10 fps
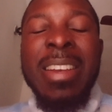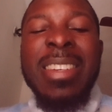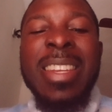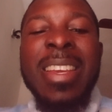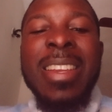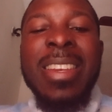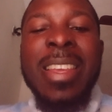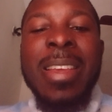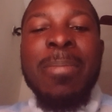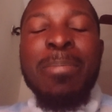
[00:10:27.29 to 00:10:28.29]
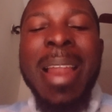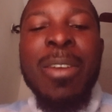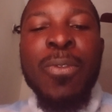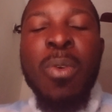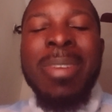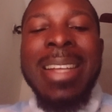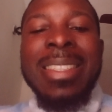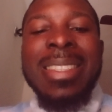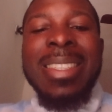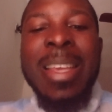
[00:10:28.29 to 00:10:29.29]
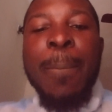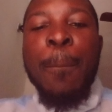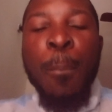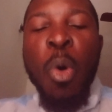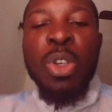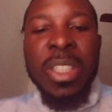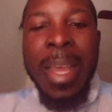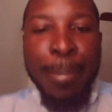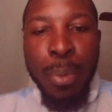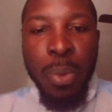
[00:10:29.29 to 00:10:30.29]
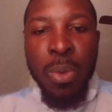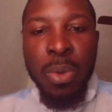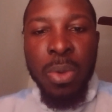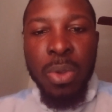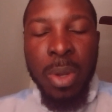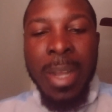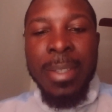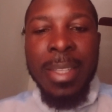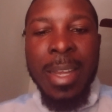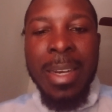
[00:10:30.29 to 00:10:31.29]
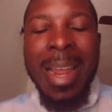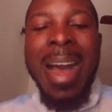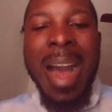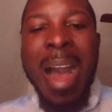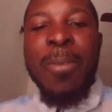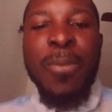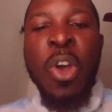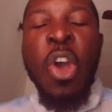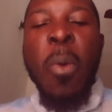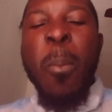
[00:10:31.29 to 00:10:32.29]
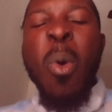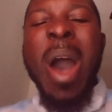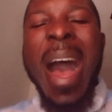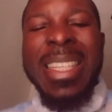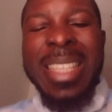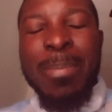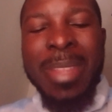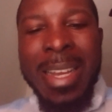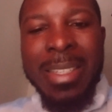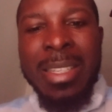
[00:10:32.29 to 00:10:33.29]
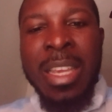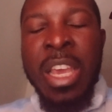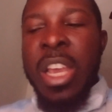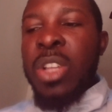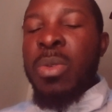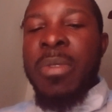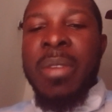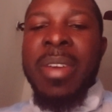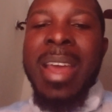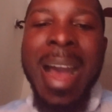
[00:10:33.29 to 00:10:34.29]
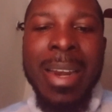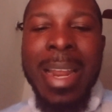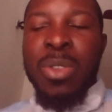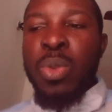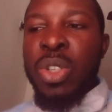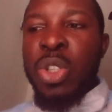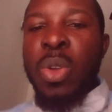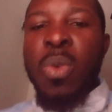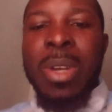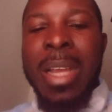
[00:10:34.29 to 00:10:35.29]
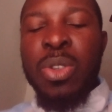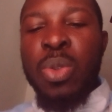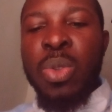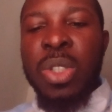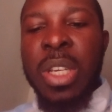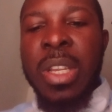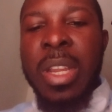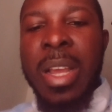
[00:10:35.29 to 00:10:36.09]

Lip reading: the platform that is still more stable, you understand, that have more acceptance, it will be very, very hard that you see someone that is using